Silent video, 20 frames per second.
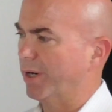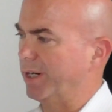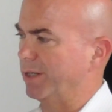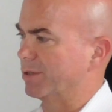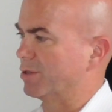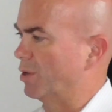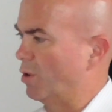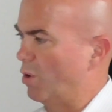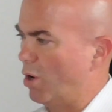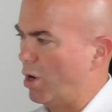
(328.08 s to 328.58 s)

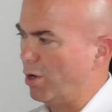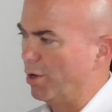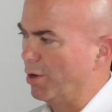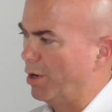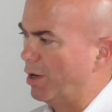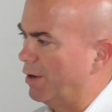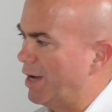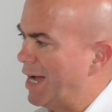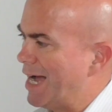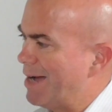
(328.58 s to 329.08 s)
great. So all in
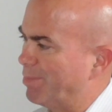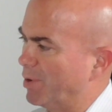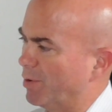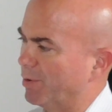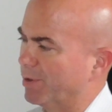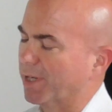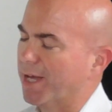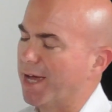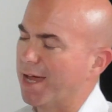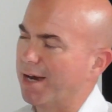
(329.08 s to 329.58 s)
all, happy
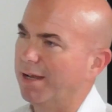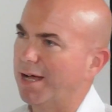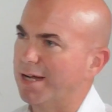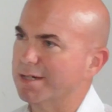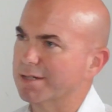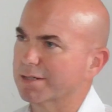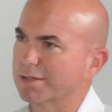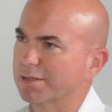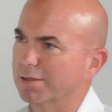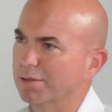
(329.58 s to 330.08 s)
with the
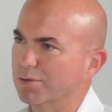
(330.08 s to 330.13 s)
catalogic